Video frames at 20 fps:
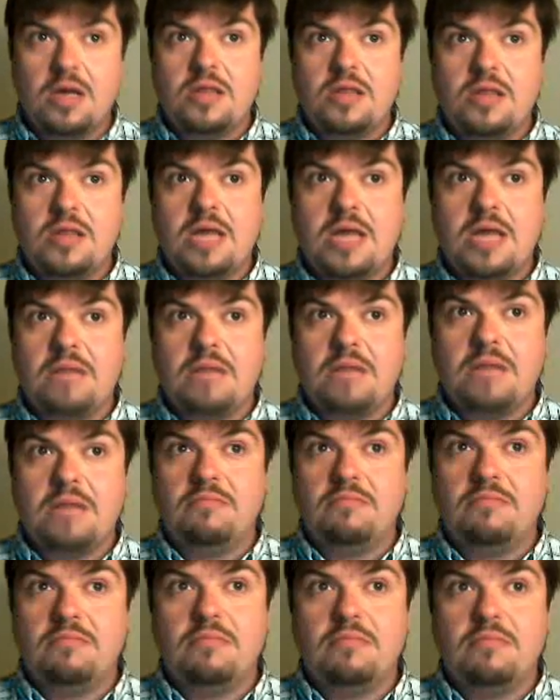that
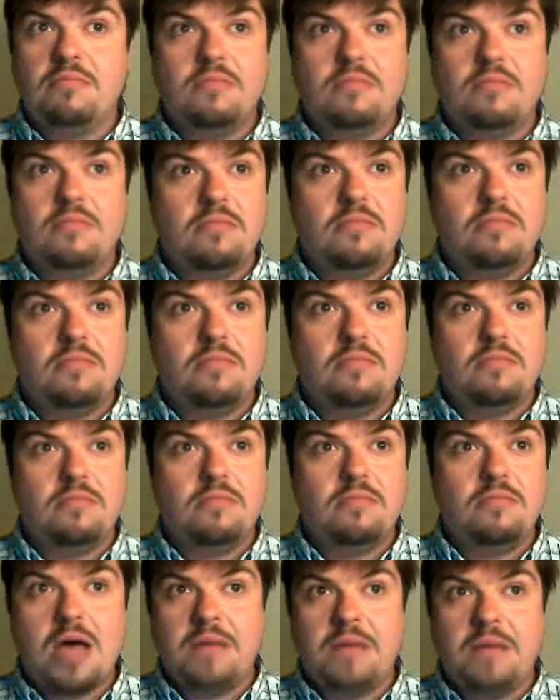
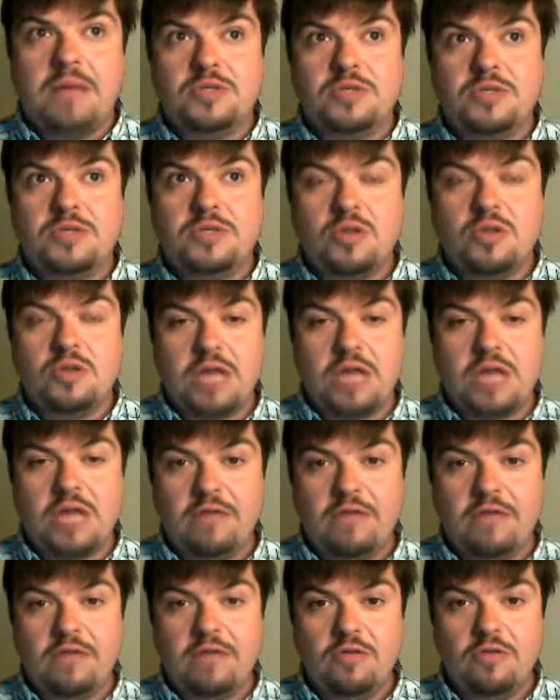I'm so
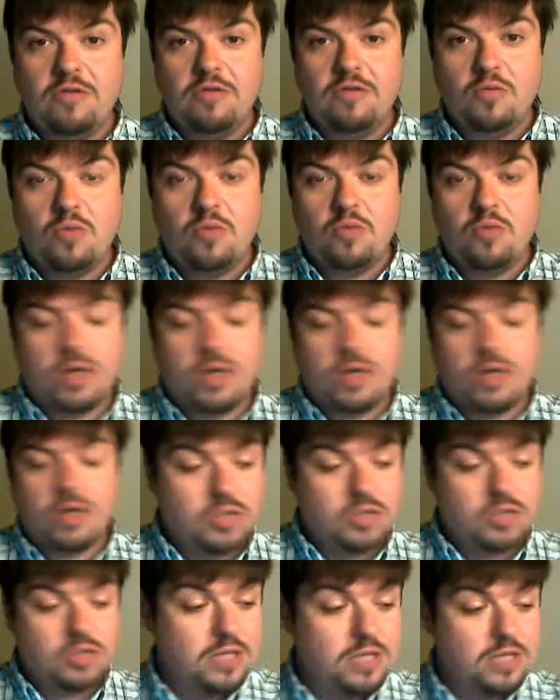thankful you watch
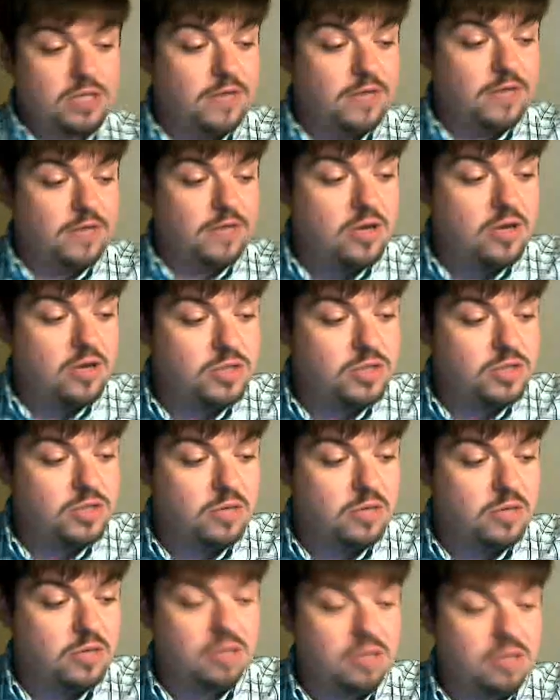these videos. They're
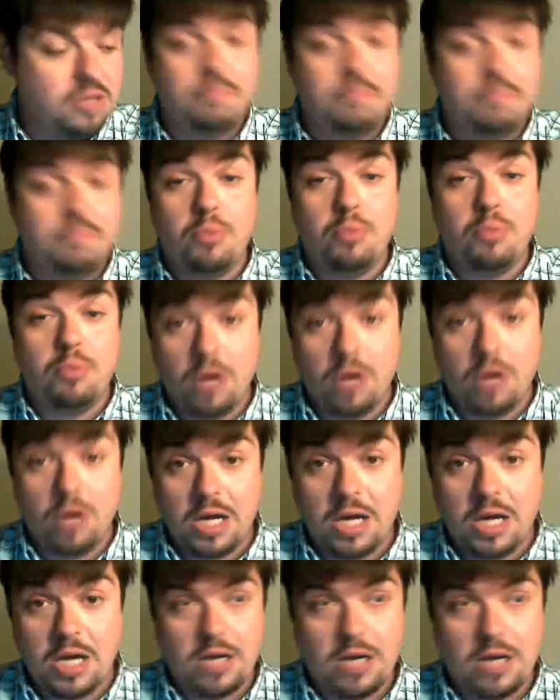really boring,
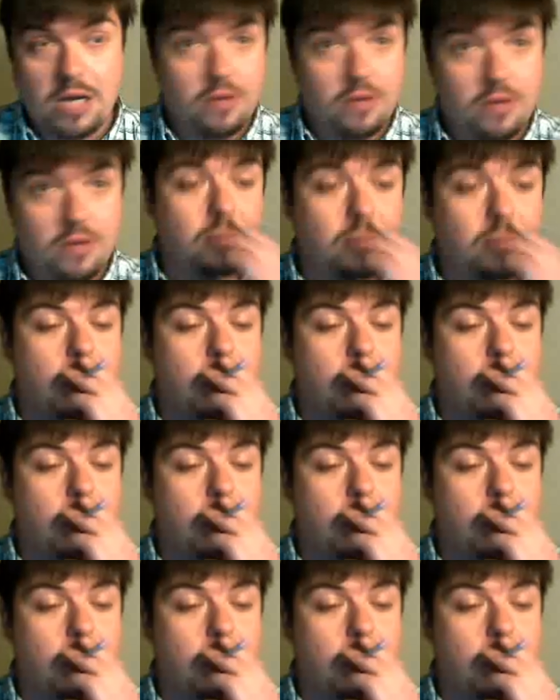I know,